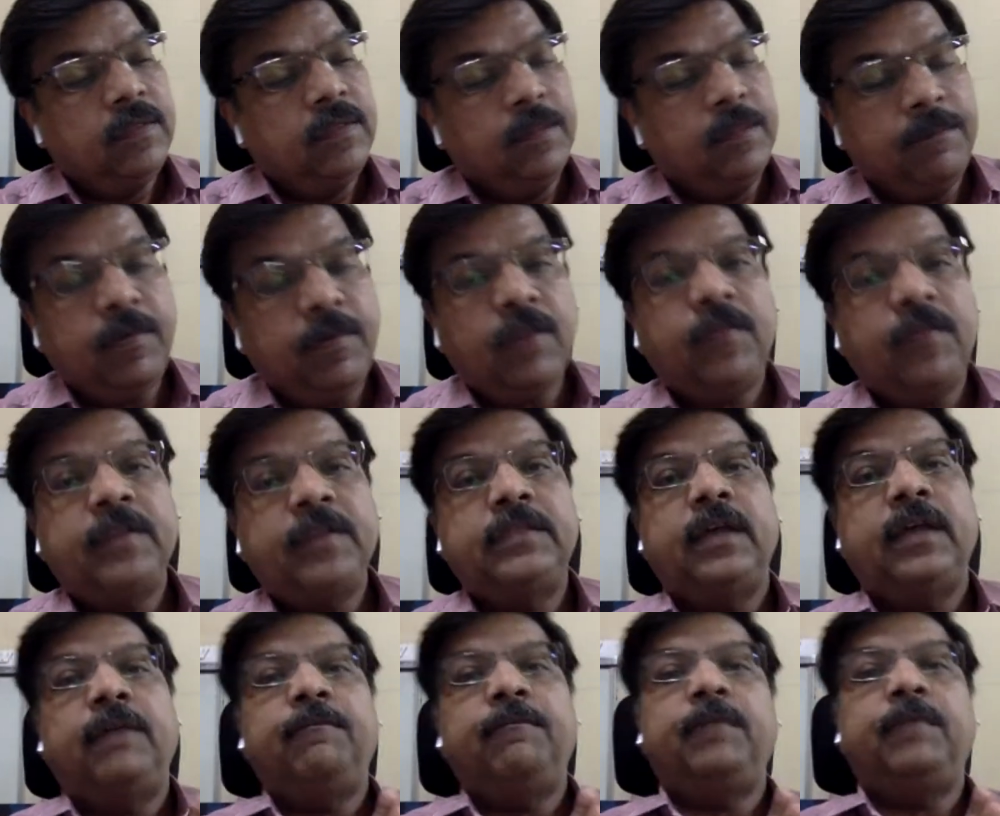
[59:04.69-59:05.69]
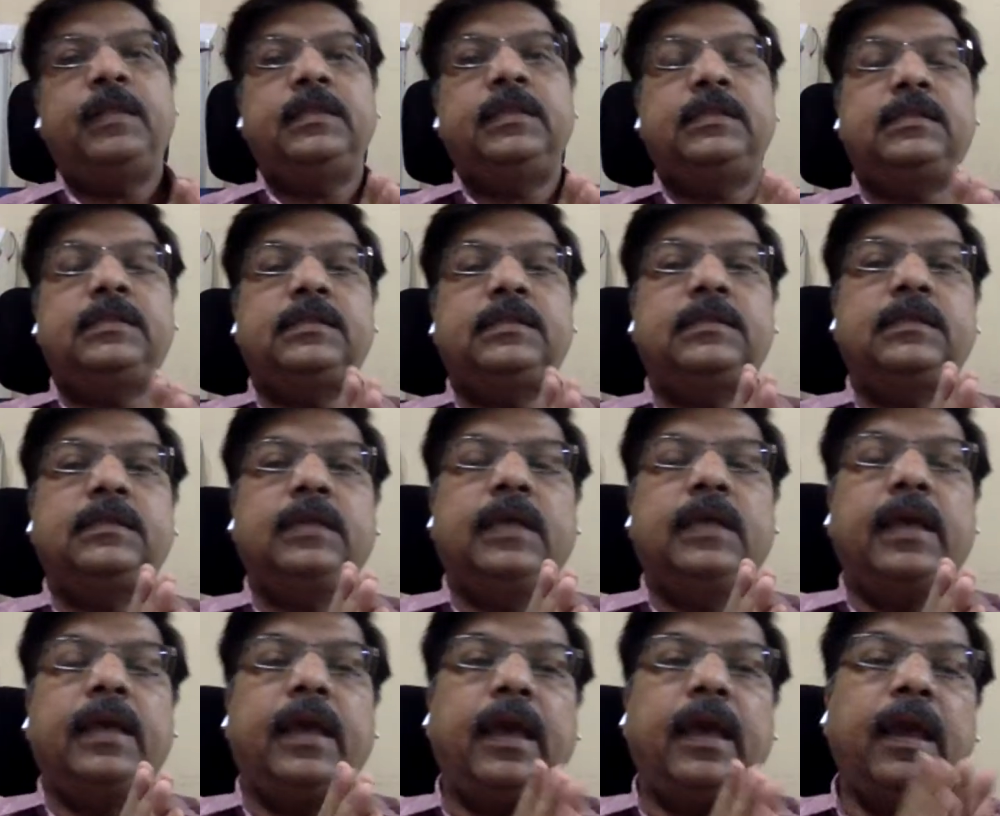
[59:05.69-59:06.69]
number of examples
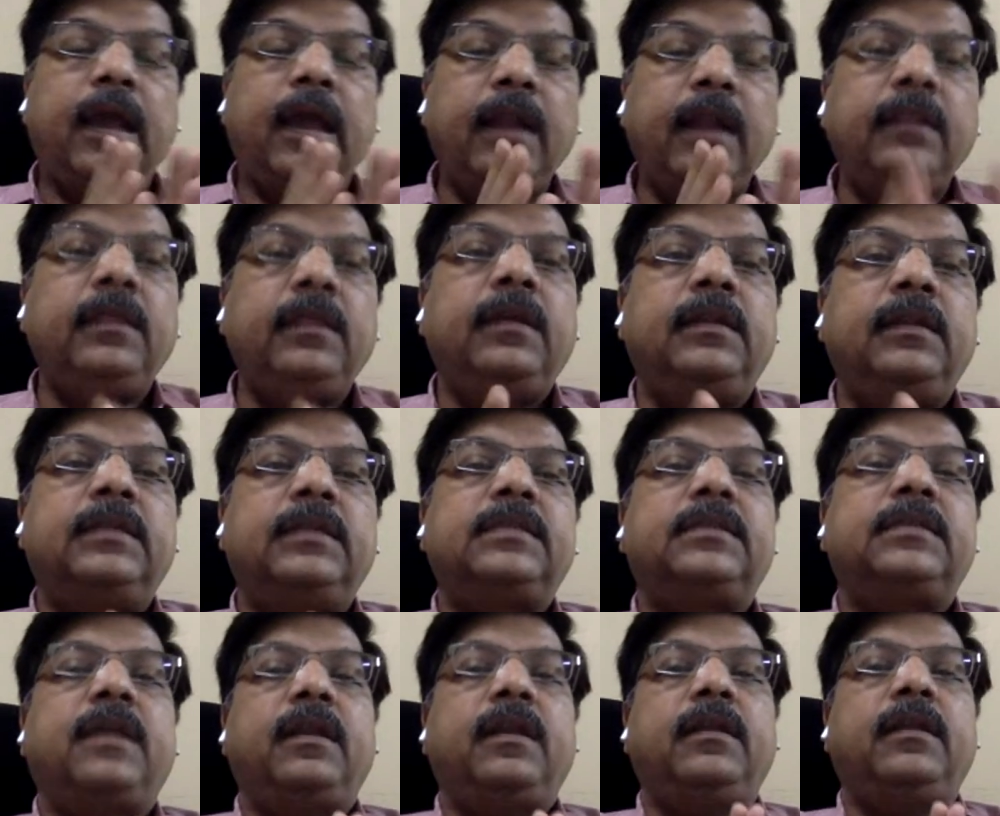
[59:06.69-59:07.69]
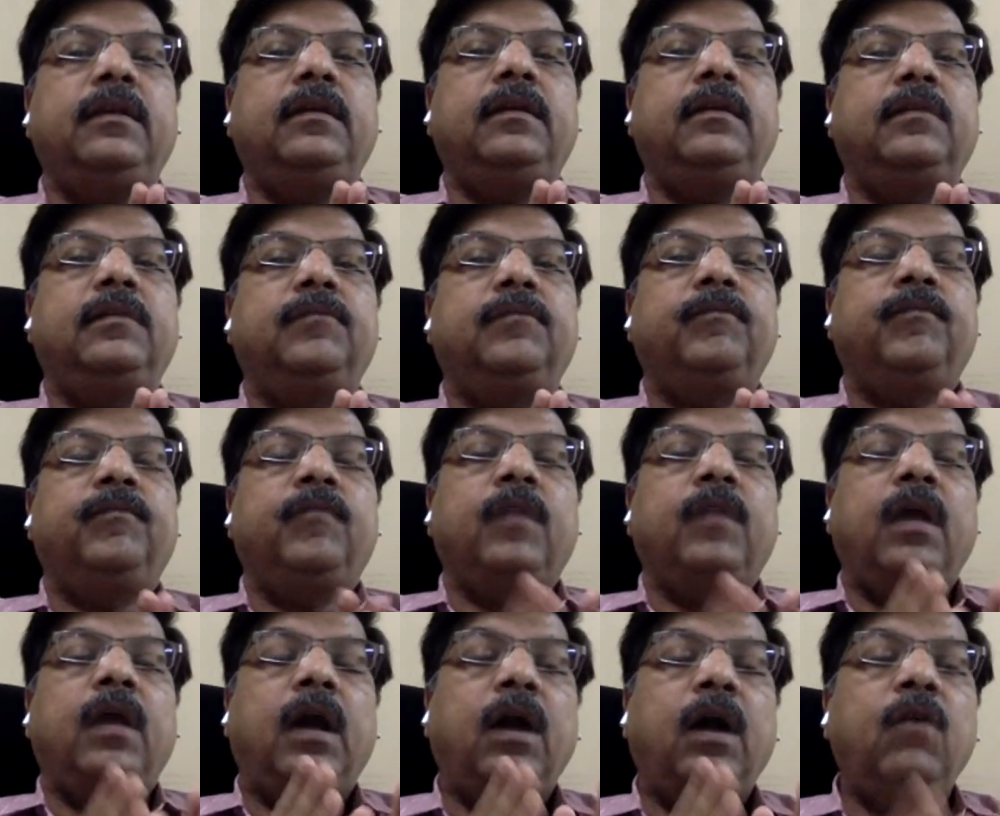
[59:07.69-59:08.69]
and the understanding
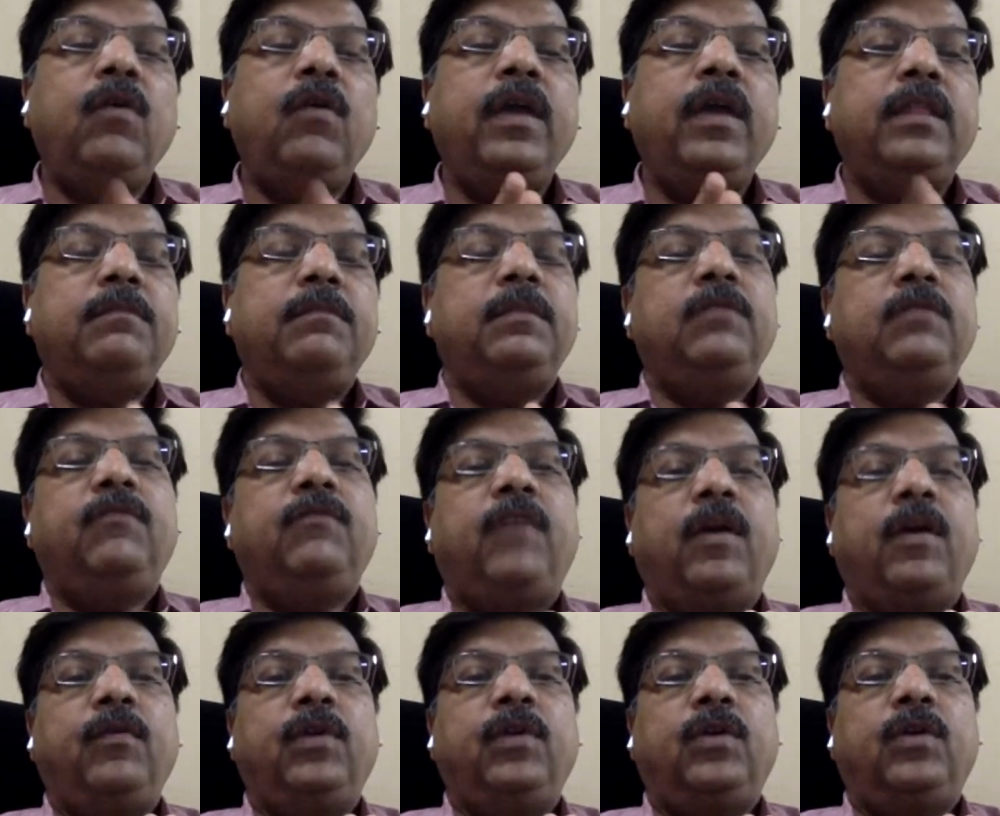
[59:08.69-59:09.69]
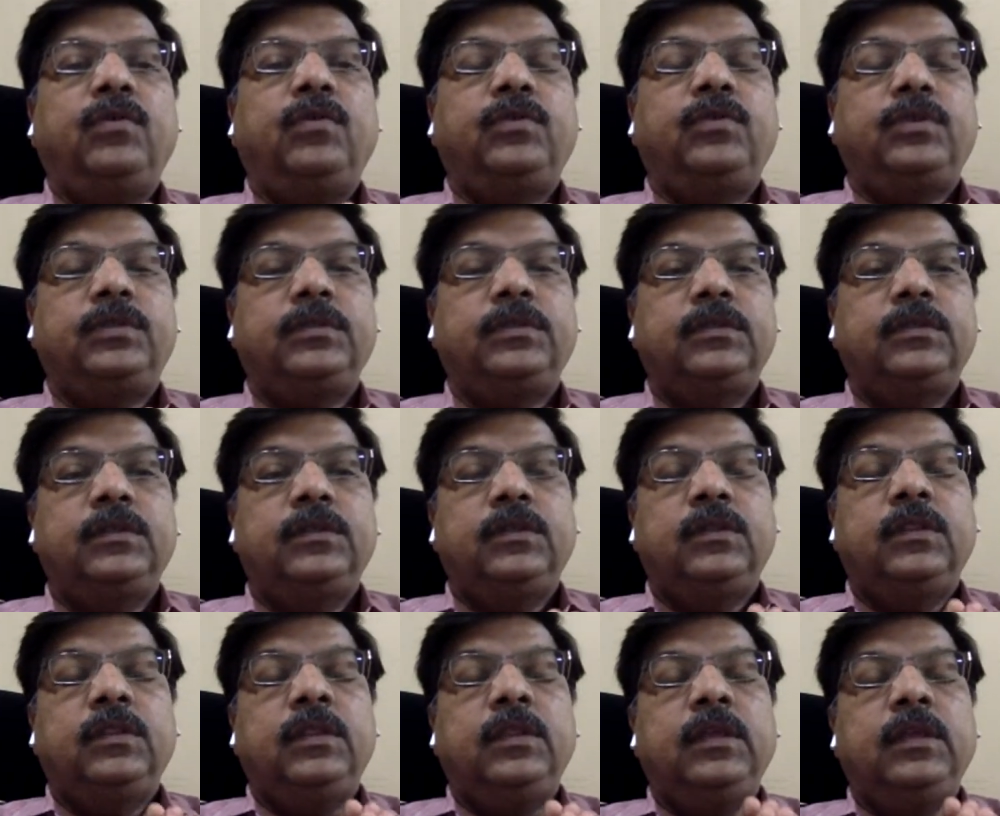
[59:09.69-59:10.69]
how Hahnemann found out
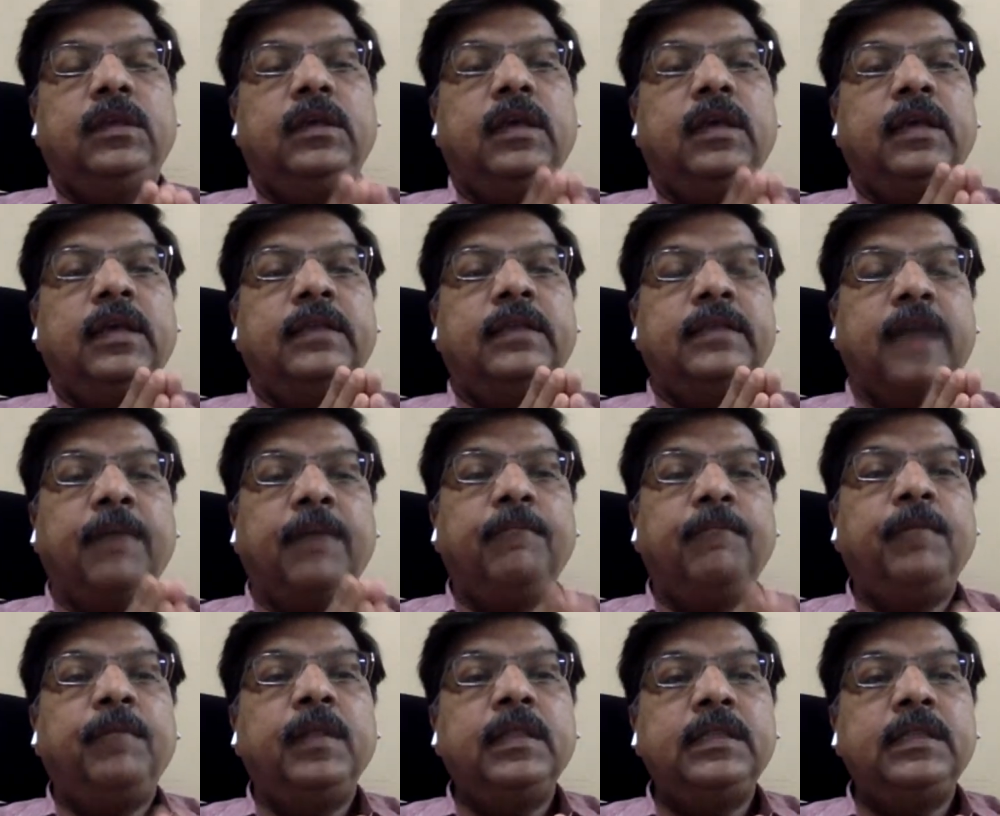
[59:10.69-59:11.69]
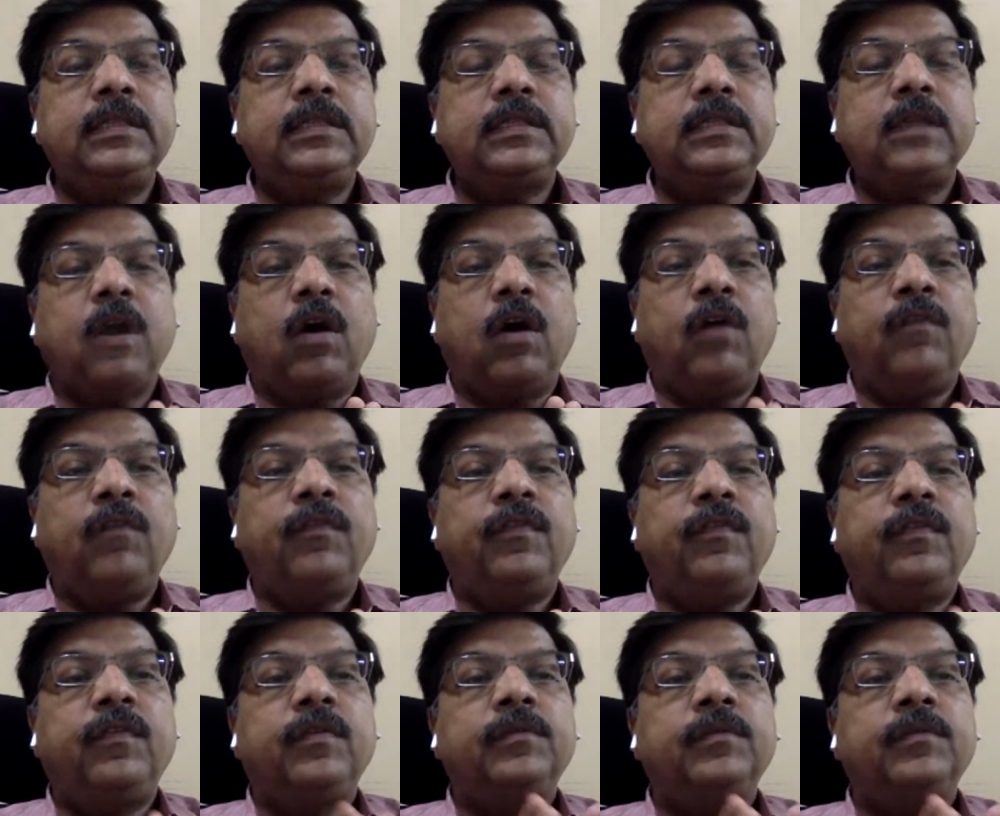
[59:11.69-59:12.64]
the examples of